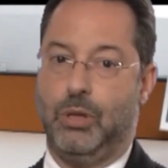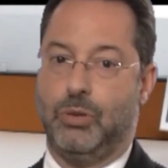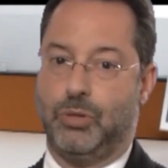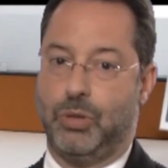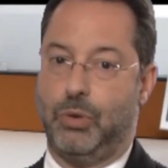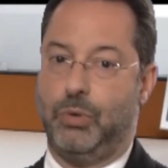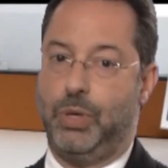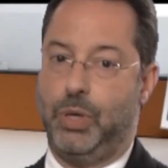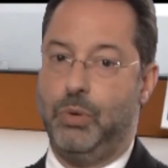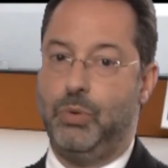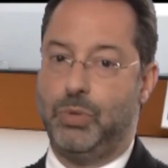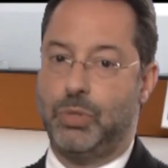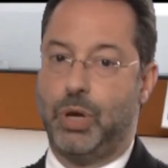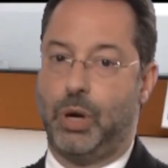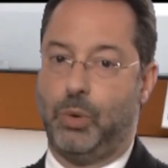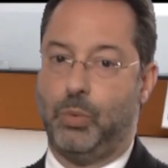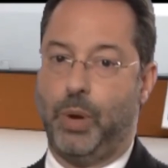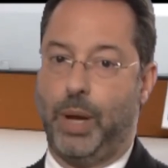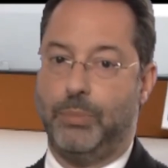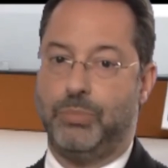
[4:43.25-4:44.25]
So use
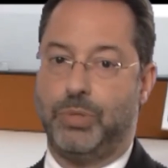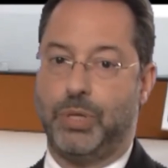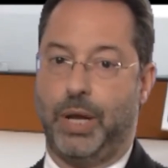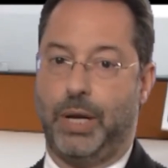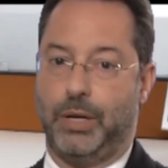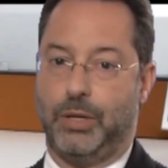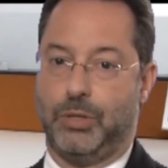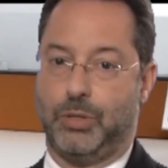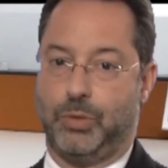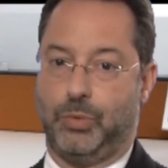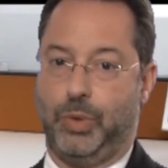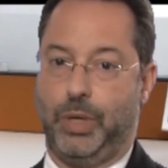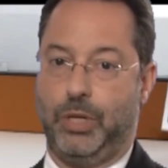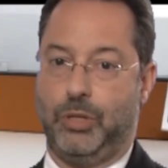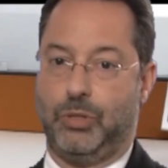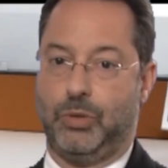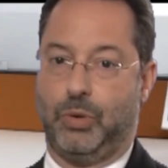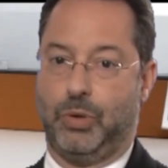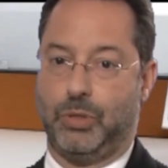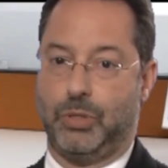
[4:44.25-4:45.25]
our website as a
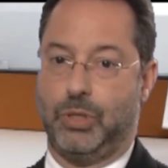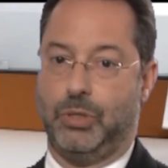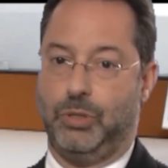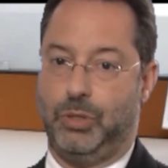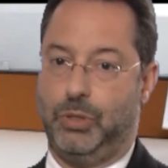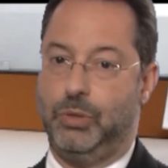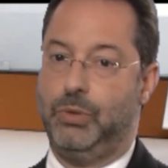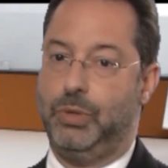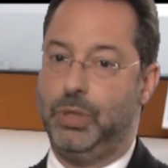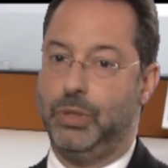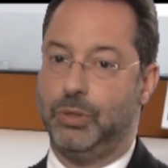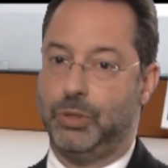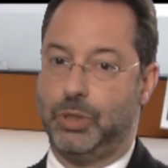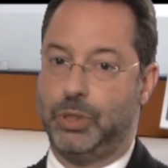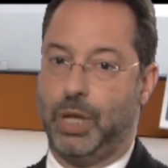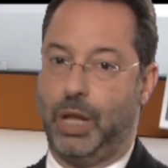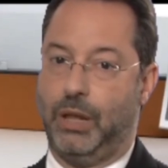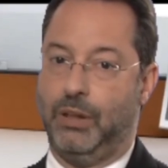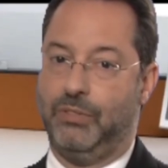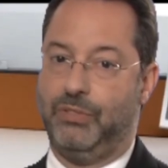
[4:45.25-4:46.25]
resource and do
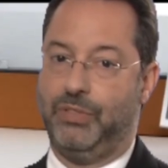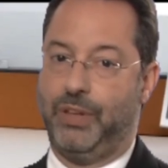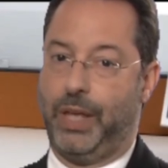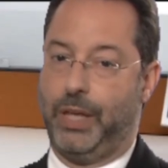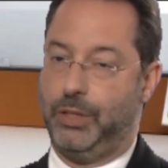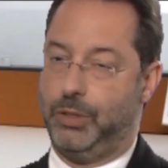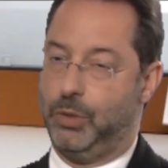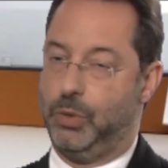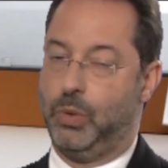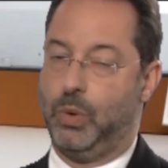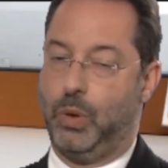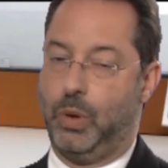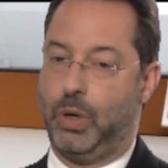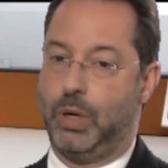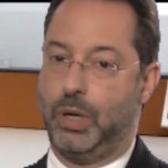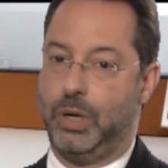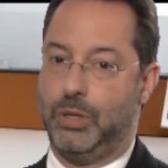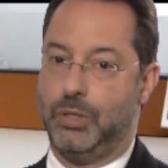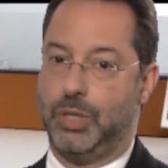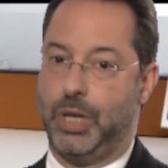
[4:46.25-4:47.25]
yourself and your
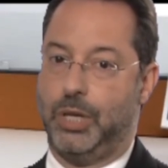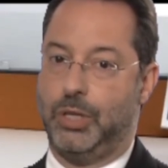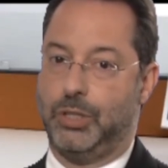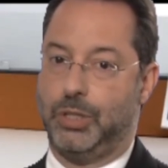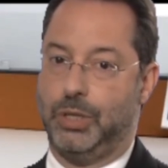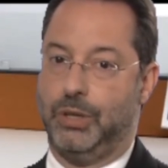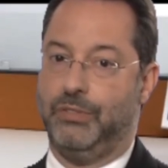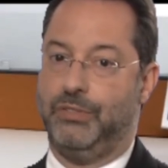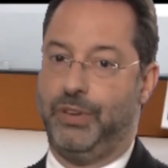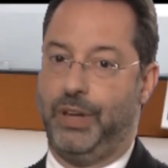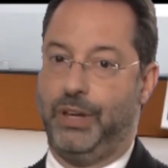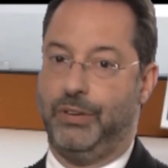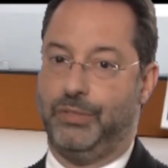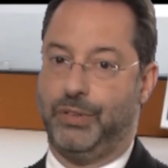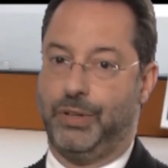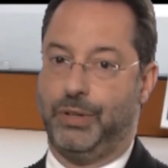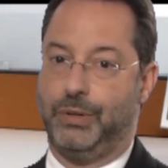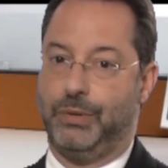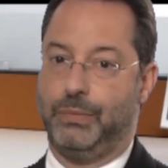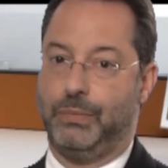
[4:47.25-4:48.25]
organization a
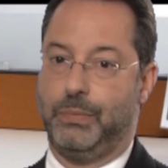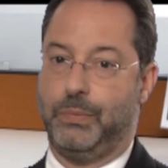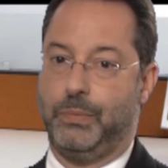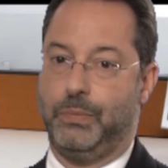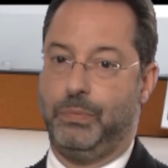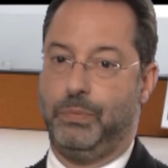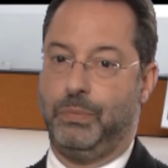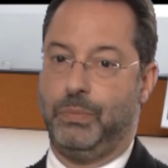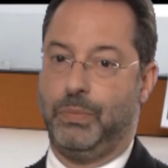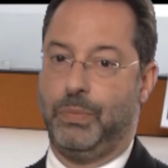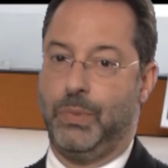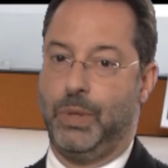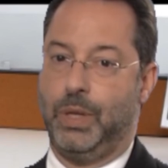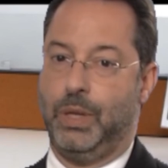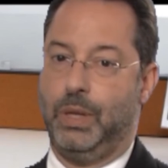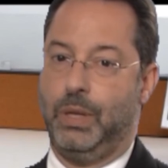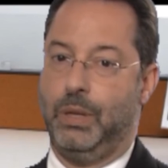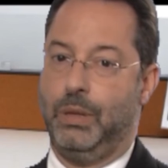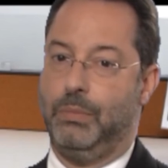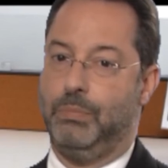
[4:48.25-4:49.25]
favor.
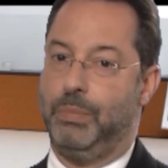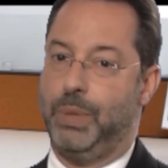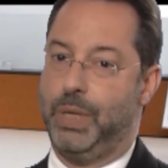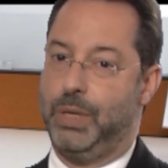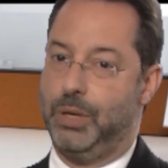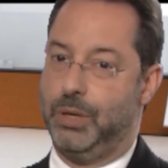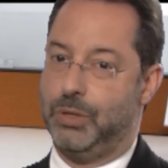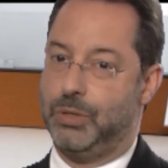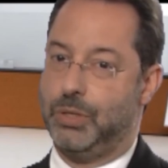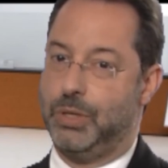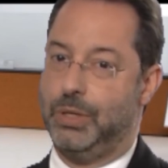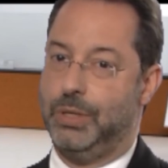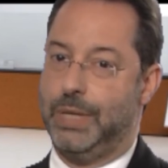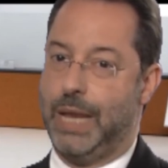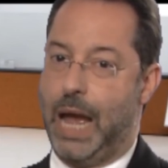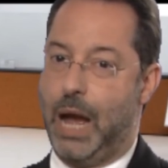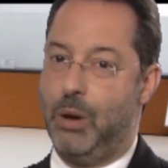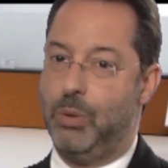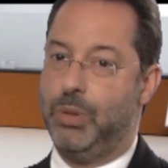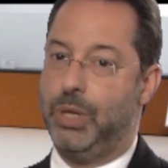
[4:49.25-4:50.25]
Because
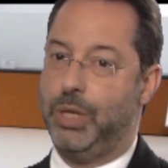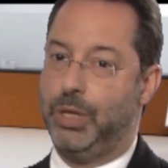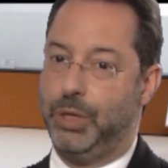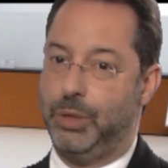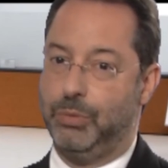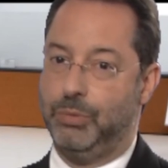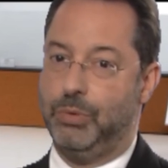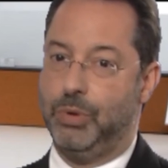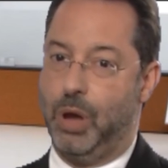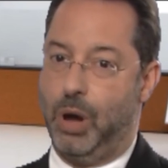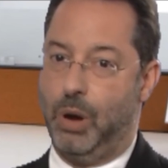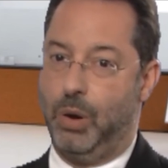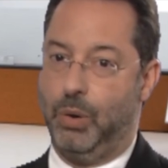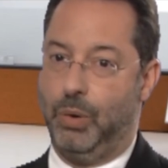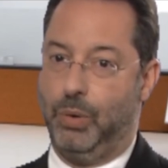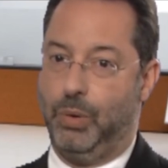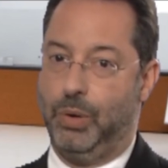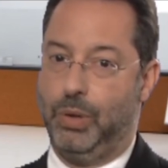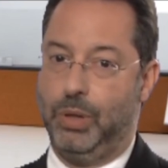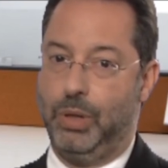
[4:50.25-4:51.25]
now that you know
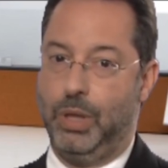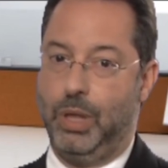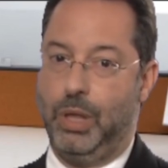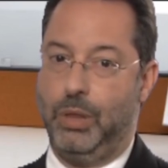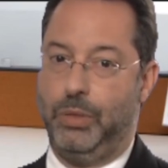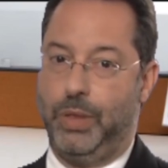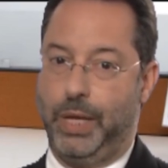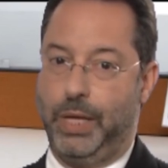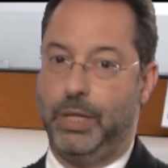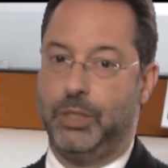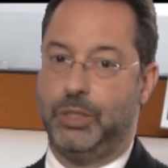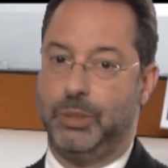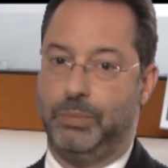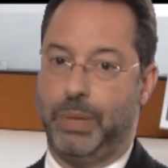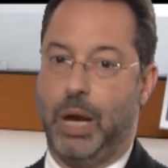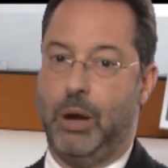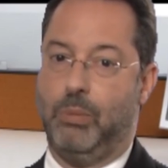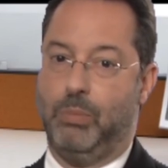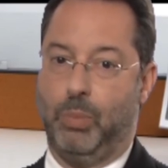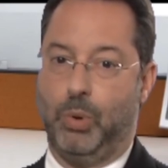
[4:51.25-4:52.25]
that it's
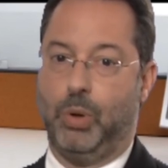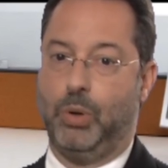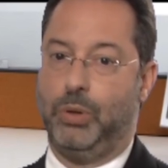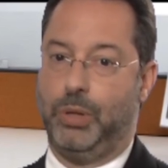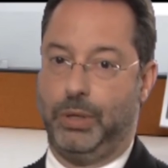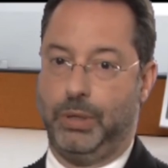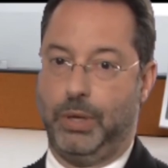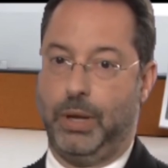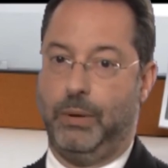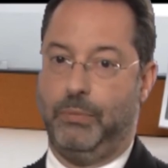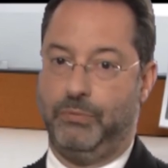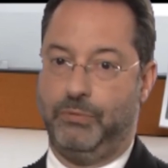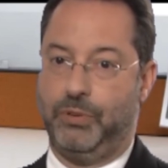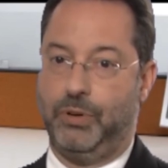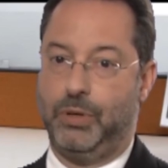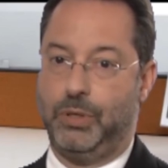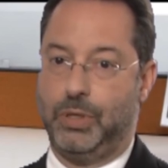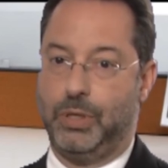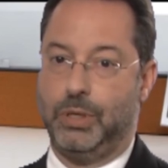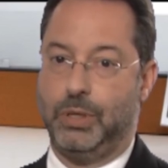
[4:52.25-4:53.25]
about more than
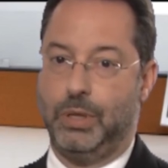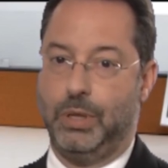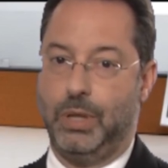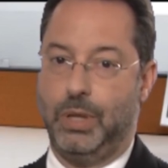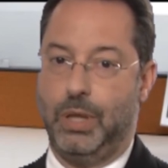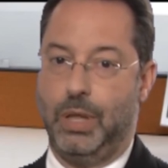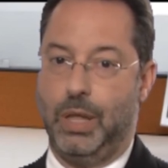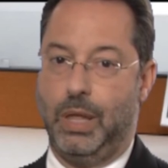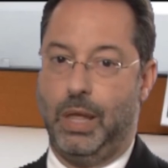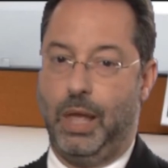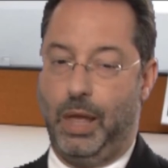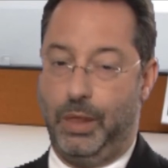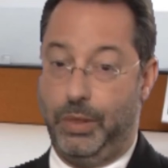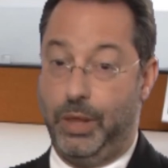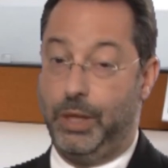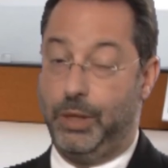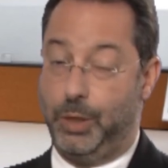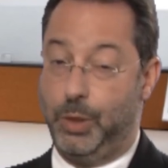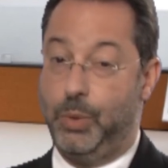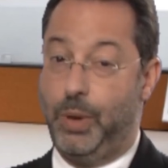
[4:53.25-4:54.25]
comfort and
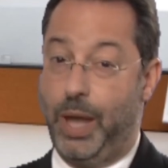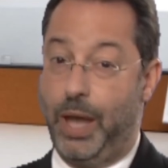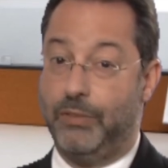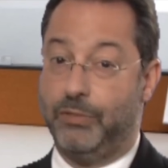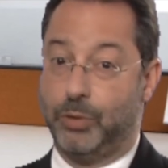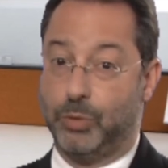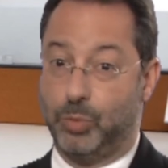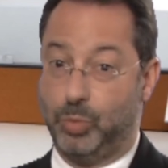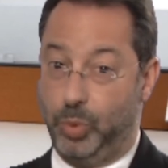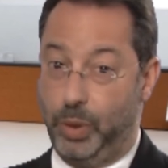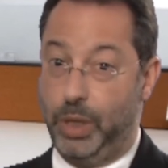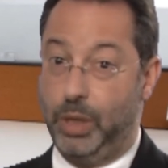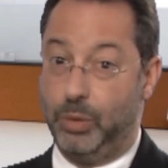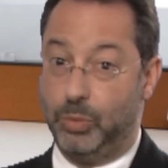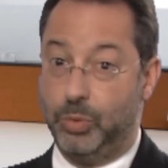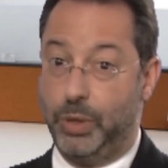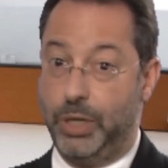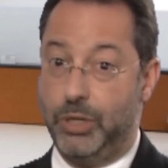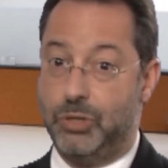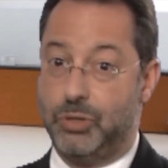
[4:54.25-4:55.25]
that you have a real
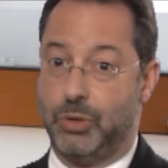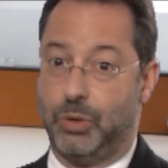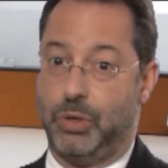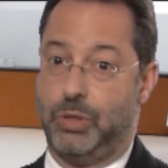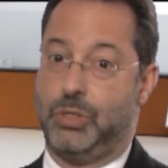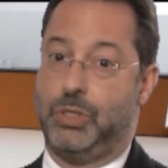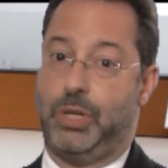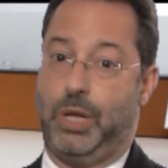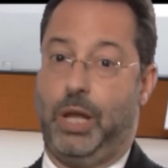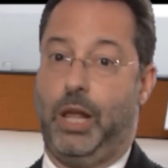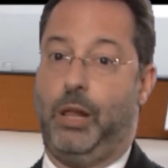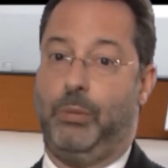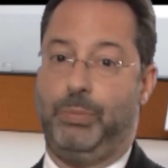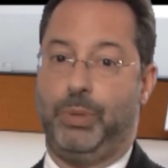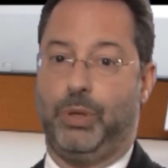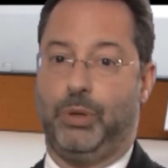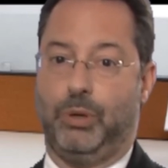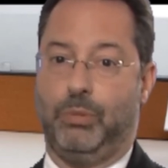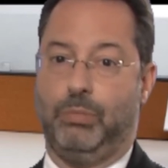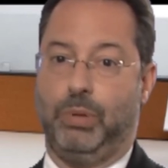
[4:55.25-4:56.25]
resource to help
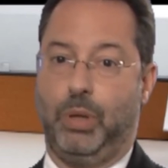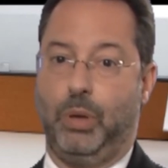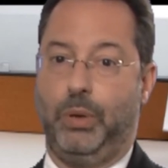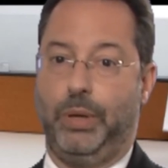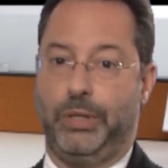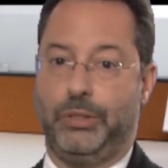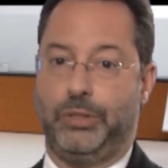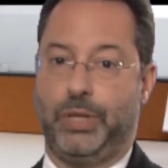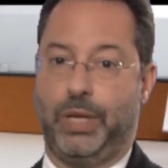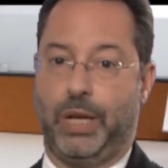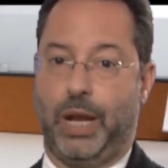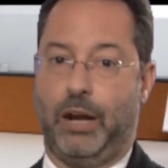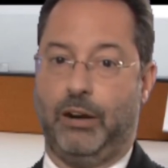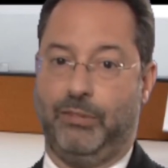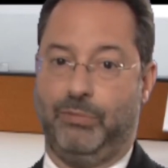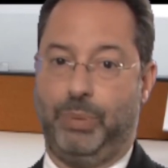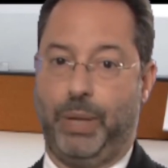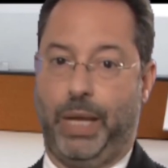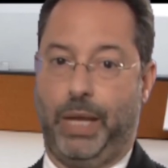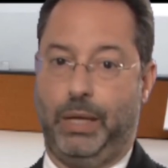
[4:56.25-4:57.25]
your employees get out
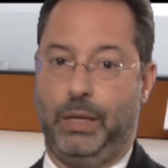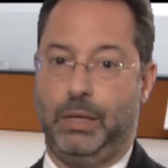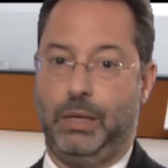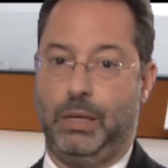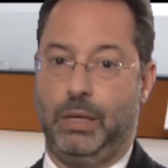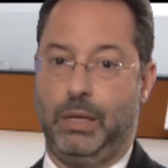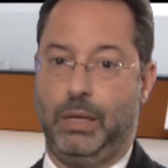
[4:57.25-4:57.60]
of pain,